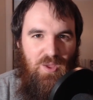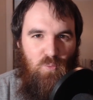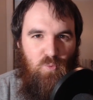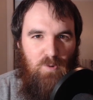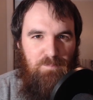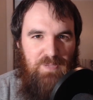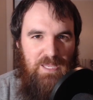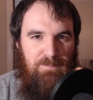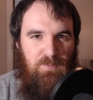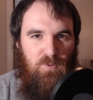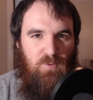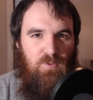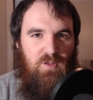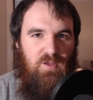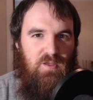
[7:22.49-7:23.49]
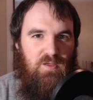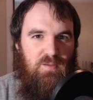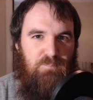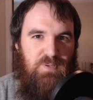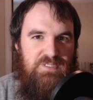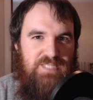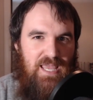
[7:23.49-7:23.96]
where people
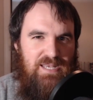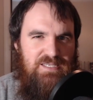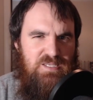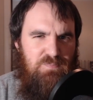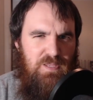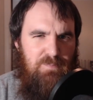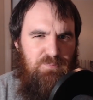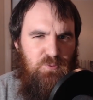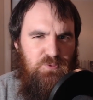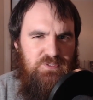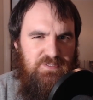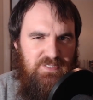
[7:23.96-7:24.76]
pretend to be Bruce